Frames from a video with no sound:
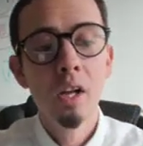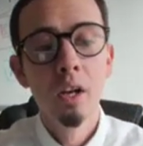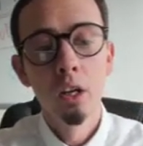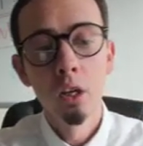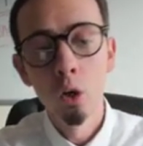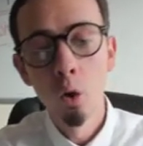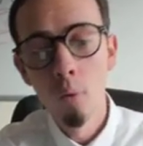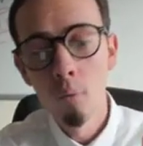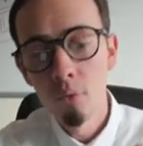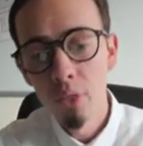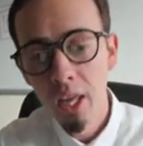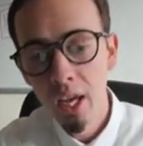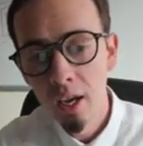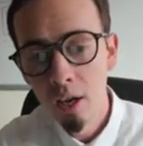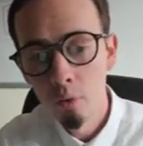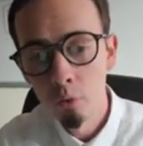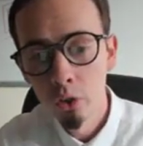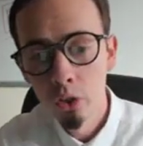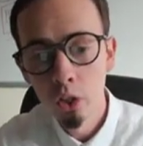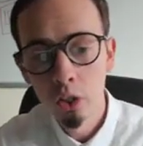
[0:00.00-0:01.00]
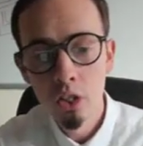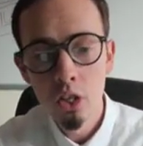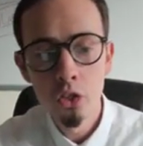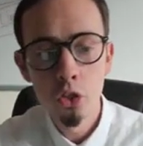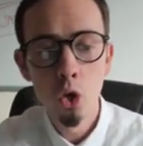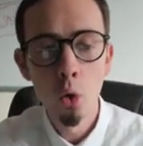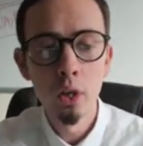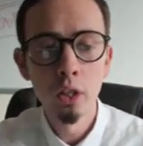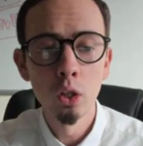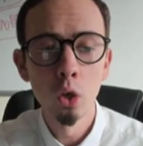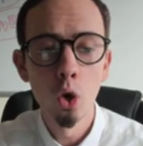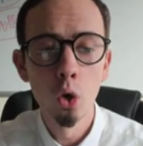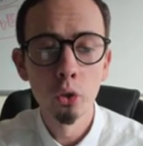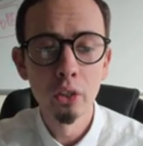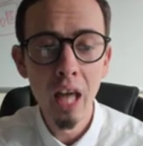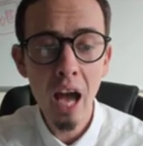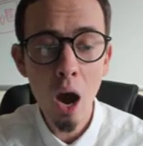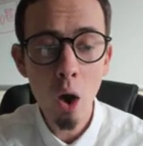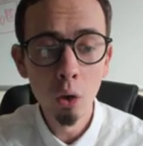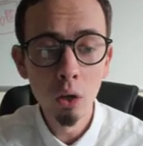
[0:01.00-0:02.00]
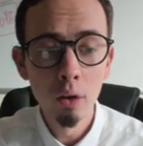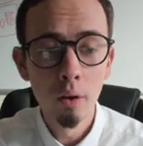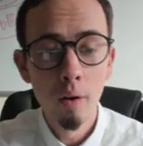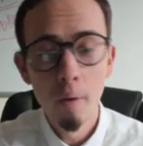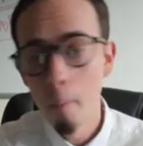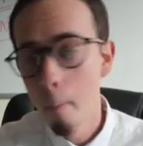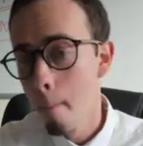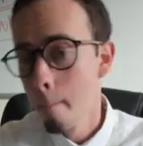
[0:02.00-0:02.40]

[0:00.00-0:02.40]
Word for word: you know, uh, to, it's going to go down,